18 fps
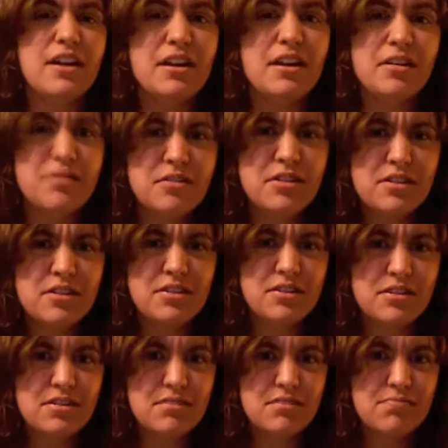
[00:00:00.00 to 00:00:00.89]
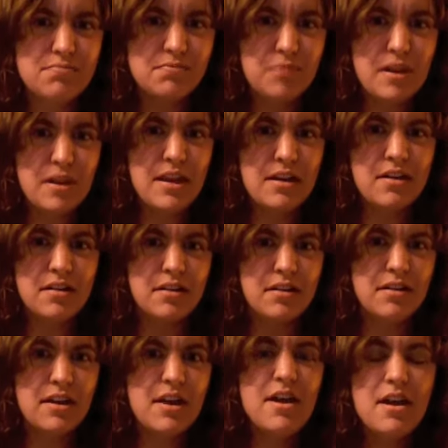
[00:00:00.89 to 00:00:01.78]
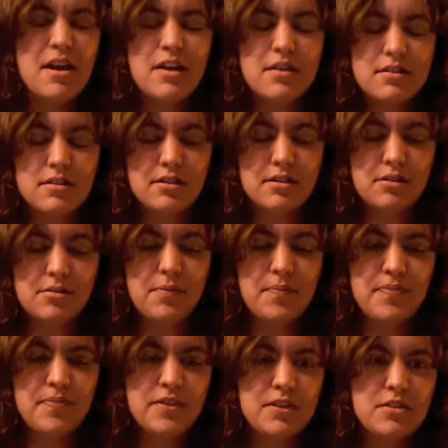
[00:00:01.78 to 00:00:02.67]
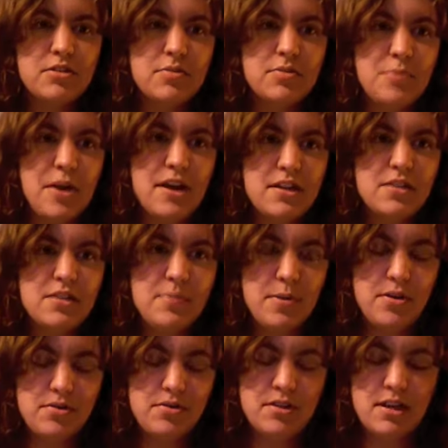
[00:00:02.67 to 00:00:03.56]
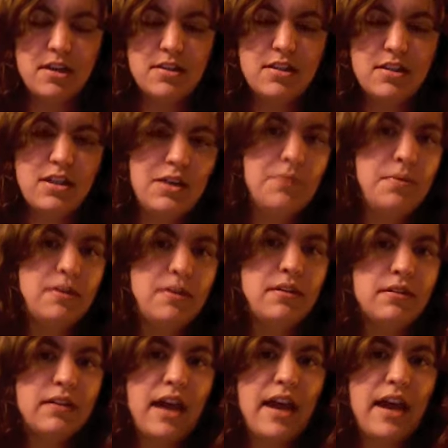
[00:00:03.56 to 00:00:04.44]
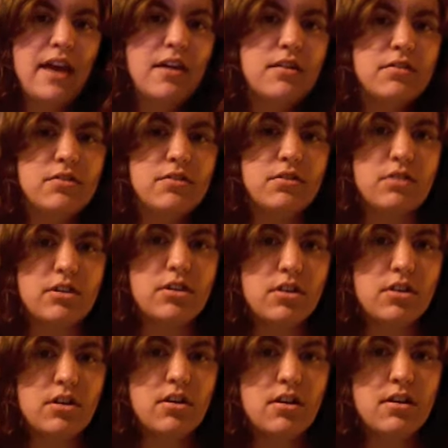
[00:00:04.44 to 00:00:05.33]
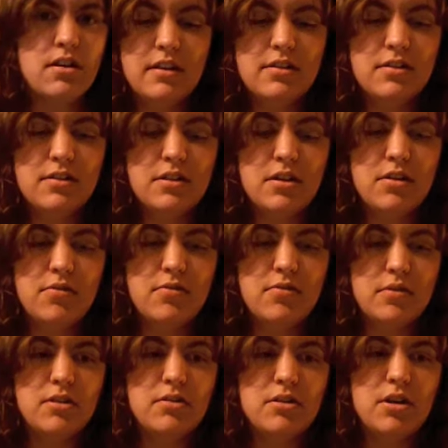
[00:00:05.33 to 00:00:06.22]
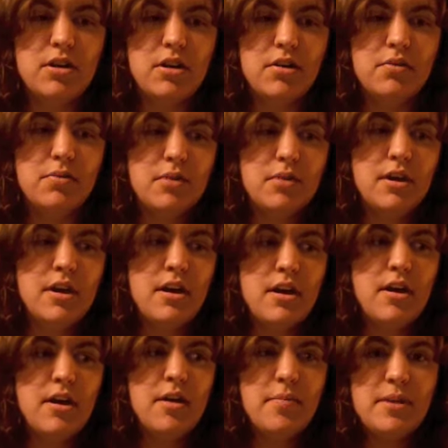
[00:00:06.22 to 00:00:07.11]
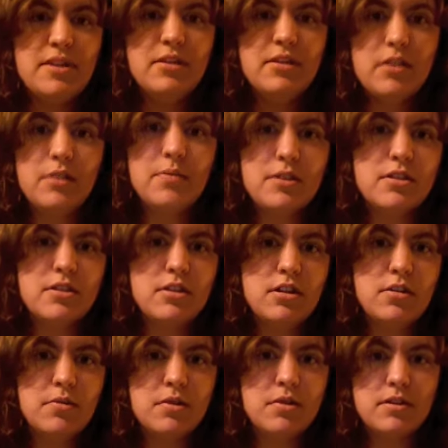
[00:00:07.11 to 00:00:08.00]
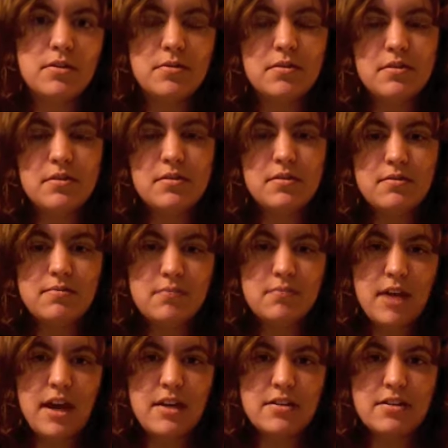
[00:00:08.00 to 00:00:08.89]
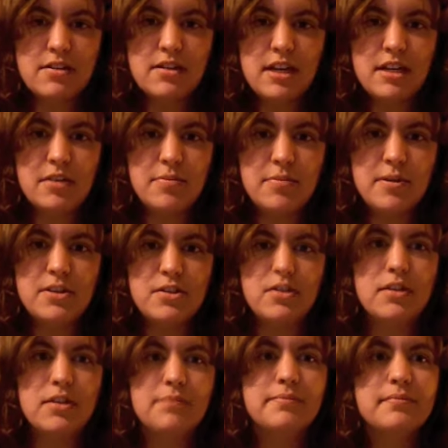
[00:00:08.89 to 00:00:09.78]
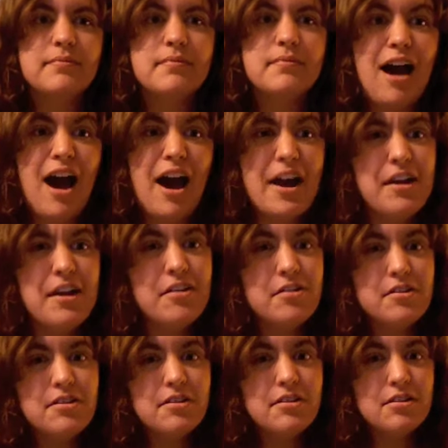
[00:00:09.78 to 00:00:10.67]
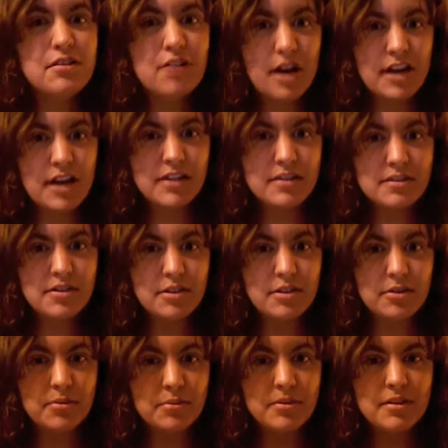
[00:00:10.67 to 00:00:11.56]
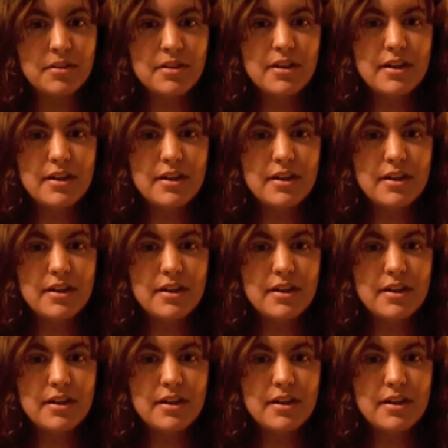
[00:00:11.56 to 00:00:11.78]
It'll look weird. So just practice posing and see what angles look good so you know basically what to do when someone asks to take your picture. Iron your costume.